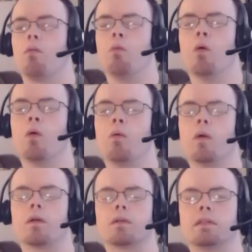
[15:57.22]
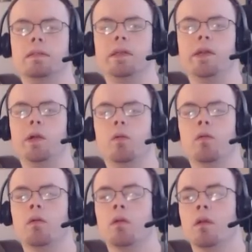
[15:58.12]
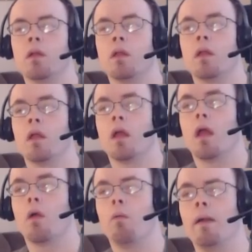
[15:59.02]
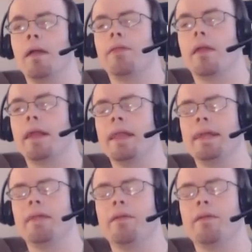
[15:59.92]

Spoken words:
more work to do with any